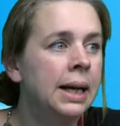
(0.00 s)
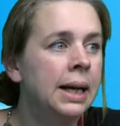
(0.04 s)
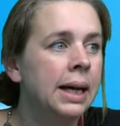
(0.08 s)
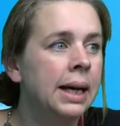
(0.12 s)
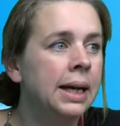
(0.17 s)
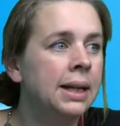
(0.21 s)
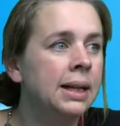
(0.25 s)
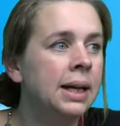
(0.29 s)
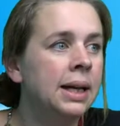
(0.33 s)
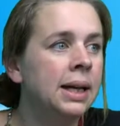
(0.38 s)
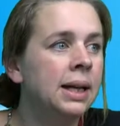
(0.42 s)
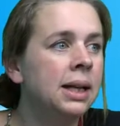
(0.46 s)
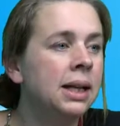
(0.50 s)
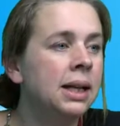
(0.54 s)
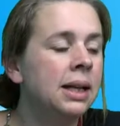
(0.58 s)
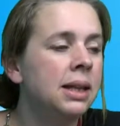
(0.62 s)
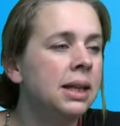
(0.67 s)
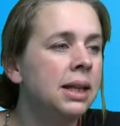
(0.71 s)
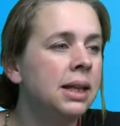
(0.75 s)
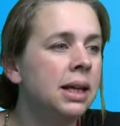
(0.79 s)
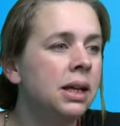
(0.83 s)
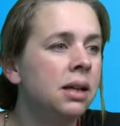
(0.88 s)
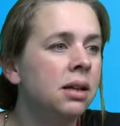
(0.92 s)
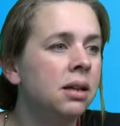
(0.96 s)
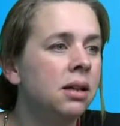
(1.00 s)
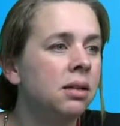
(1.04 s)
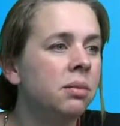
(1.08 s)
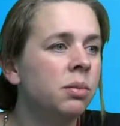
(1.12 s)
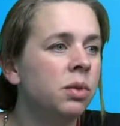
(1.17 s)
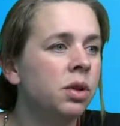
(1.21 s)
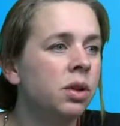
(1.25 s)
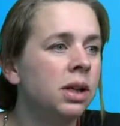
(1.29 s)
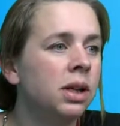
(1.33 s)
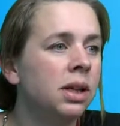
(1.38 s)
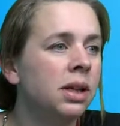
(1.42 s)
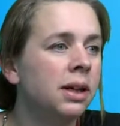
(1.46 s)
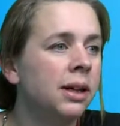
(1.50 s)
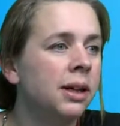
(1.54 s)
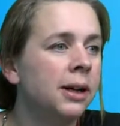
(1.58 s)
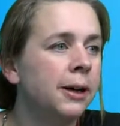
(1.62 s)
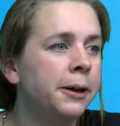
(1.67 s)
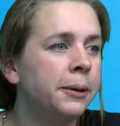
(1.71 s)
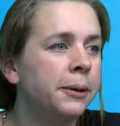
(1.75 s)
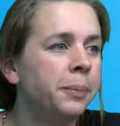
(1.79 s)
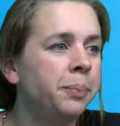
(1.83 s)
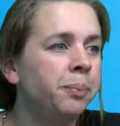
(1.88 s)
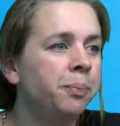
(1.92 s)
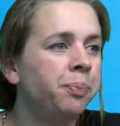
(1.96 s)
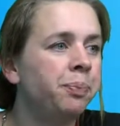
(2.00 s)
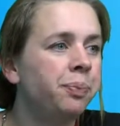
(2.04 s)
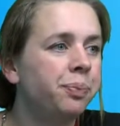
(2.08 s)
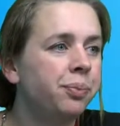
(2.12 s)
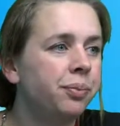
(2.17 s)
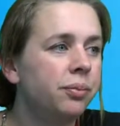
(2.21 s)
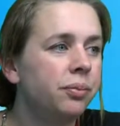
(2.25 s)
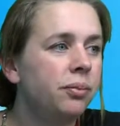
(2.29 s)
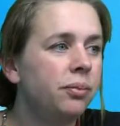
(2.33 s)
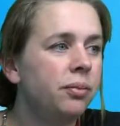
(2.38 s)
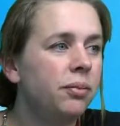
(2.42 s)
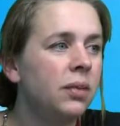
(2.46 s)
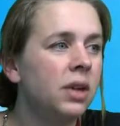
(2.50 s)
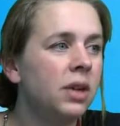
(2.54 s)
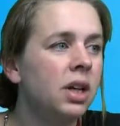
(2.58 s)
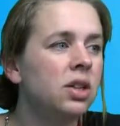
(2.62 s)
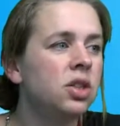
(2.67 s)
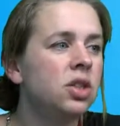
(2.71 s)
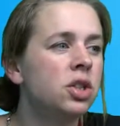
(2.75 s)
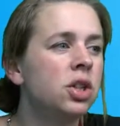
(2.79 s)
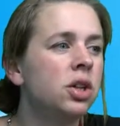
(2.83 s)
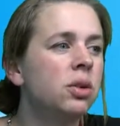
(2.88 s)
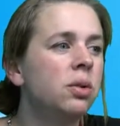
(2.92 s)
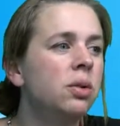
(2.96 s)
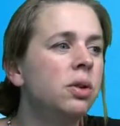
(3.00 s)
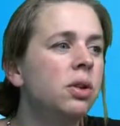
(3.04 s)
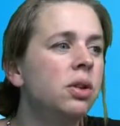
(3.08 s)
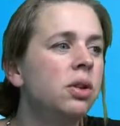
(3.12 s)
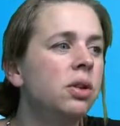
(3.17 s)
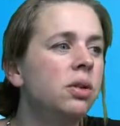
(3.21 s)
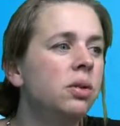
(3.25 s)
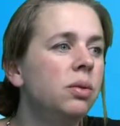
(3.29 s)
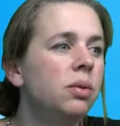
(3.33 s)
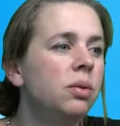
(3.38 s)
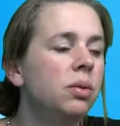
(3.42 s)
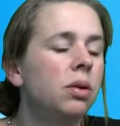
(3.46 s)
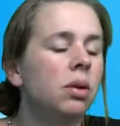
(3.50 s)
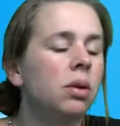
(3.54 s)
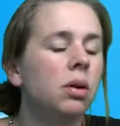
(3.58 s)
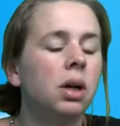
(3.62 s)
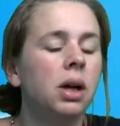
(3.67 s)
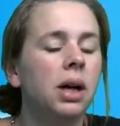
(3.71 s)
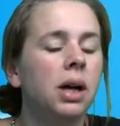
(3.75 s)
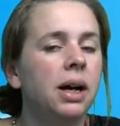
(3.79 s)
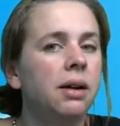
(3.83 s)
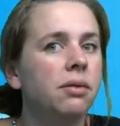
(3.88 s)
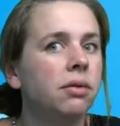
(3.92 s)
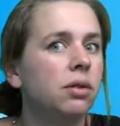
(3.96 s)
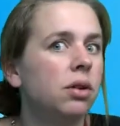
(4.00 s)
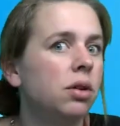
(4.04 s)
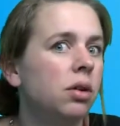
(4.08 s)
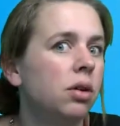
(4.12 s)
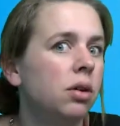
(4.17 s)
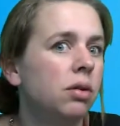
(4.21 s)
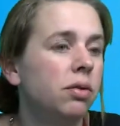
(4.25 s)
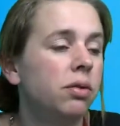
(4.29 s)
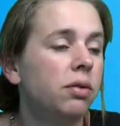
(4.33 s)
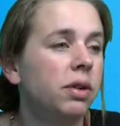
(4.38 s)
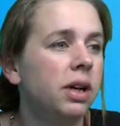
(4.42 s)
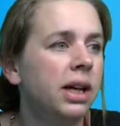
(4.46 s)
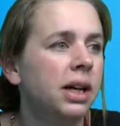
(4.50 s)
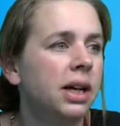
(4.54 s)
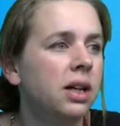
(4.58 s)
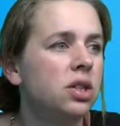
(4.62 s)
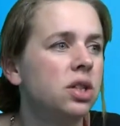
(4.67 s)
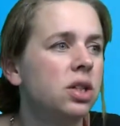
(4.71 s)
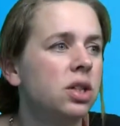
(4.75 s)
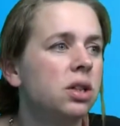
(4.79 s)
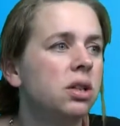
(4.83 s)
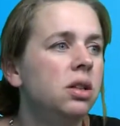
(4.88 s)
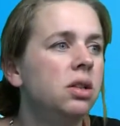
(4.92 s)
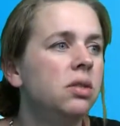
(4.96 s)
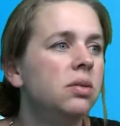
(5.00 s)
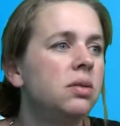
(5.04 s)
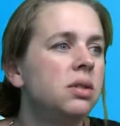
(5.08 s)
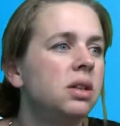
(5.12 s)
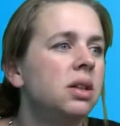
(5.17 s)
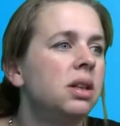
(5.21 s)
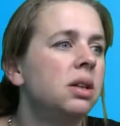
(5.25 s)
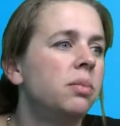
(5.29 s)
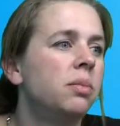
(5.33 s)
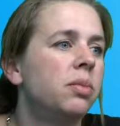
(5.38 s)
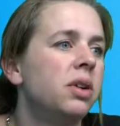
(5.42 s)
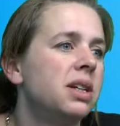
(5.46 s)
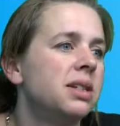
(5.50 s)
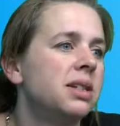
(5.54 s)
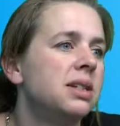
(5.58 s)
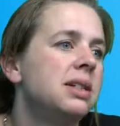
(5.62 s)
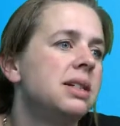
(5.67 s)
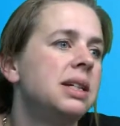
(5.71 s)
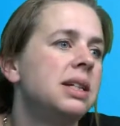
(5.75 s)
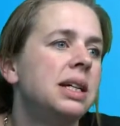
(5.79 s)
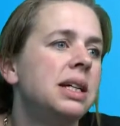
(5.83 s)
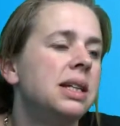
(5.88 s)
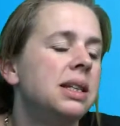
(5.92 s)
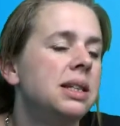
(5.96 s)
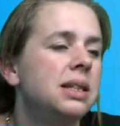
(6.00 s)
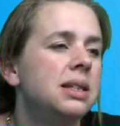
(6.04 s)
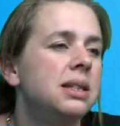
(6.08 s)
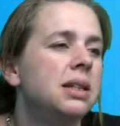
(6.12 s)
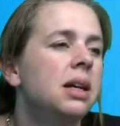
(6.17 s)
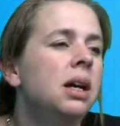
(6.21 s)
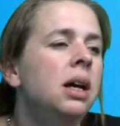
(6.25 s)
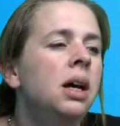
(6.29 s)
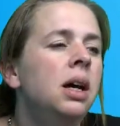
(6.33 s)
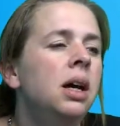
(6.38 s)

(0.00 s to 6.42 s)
And then at the end I'm gonna show you or have a call for action using the present tense